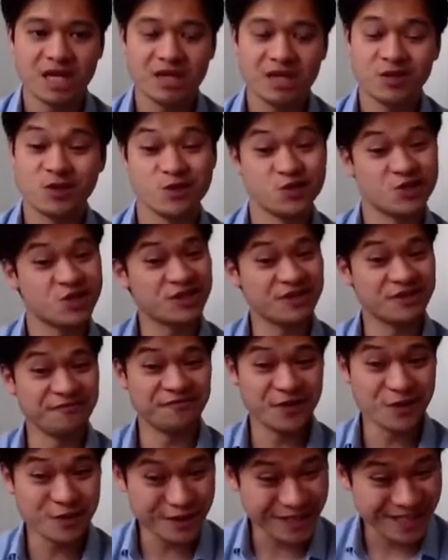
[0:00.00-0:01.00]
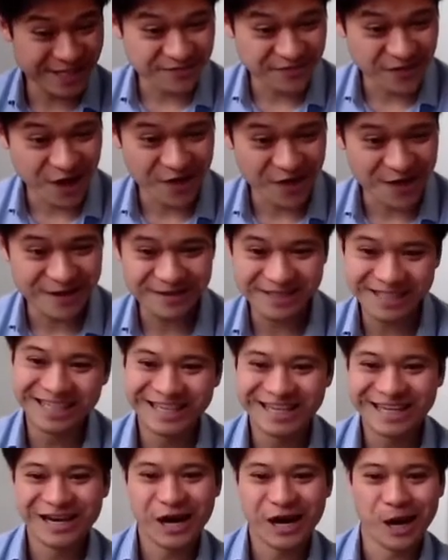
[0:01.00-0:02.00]
So just to confuse things further,
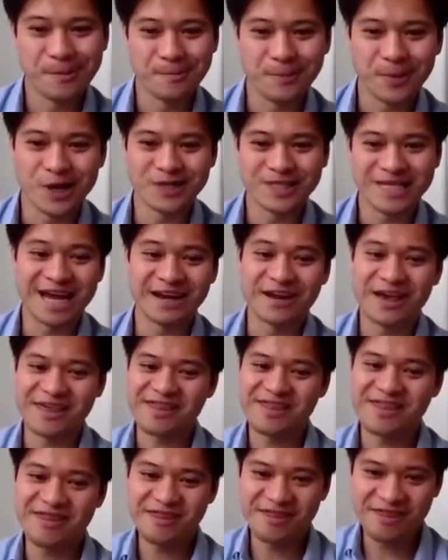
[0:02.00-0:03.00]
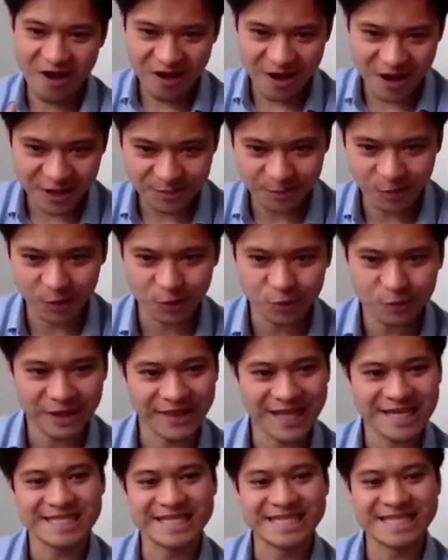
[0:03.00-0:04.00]
I'm going to add a third model, and
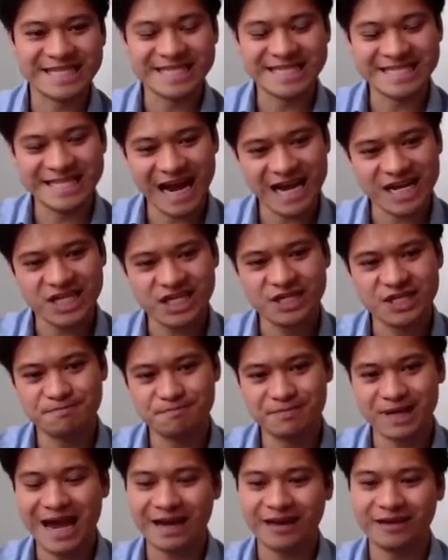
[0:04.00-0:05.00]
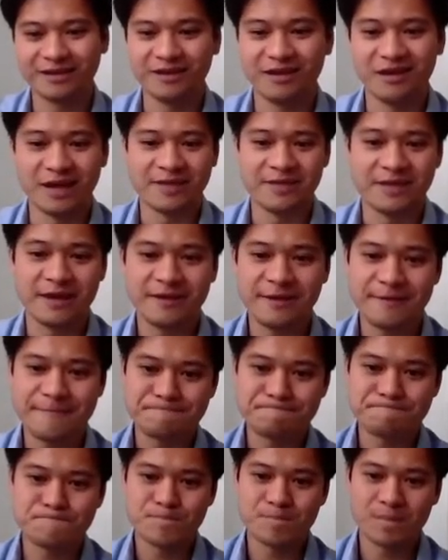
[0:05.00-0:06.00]
that's the dashed black line there.
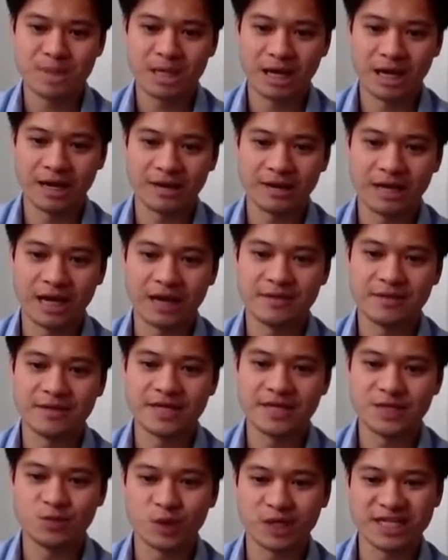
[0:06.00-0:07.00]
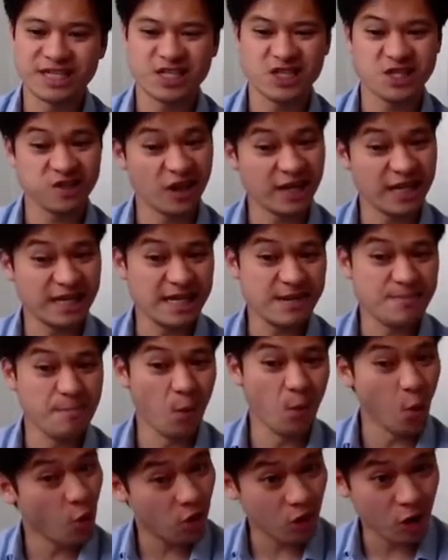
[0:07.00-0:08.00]
And this one is slightly
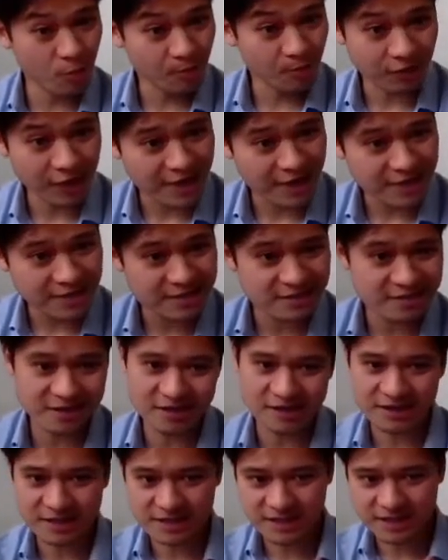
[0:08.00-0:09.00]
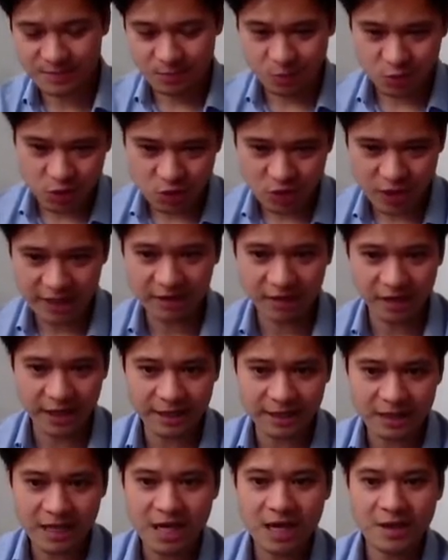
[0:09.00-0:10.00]
more complex than the simple straight
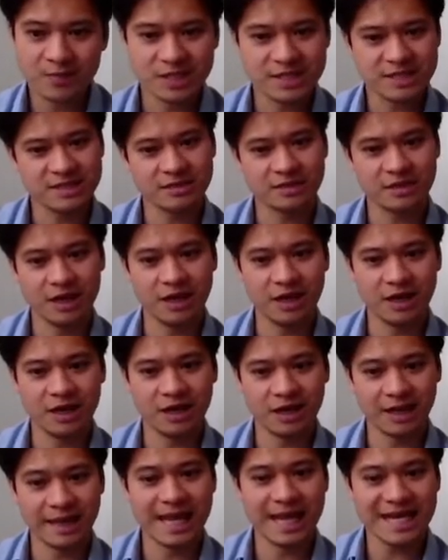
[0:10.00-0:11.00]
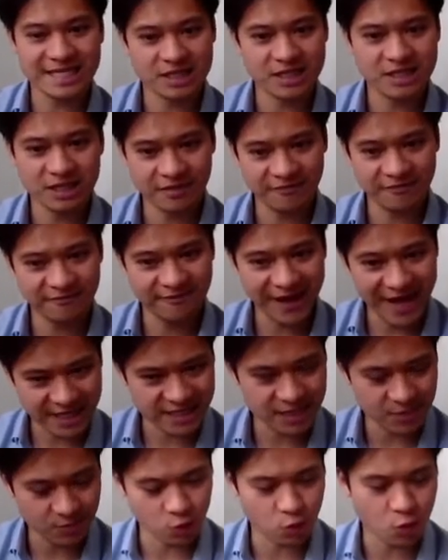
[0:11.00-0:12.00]
line, but less
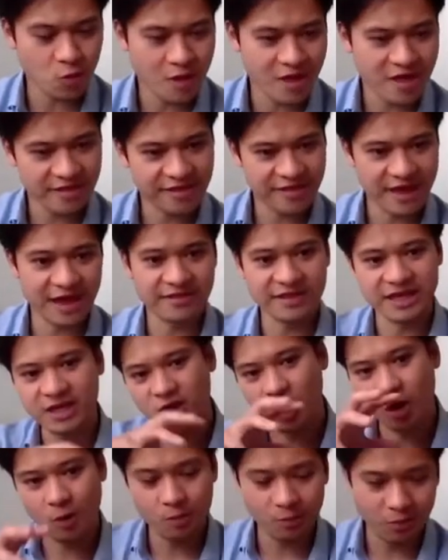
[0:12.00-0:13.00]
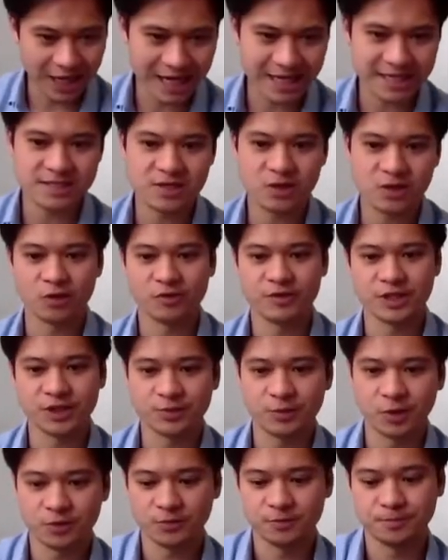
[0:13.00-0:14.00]
flexible than the complex orange
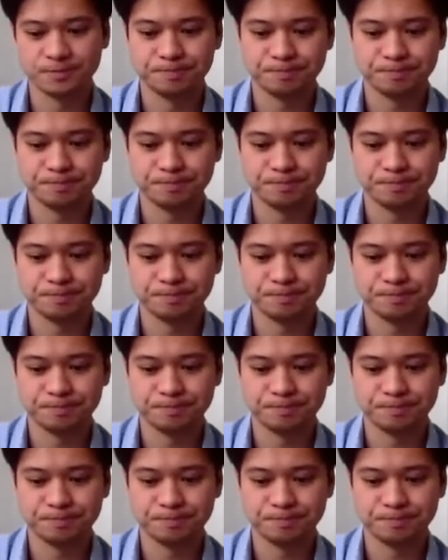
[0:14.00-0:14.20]
model.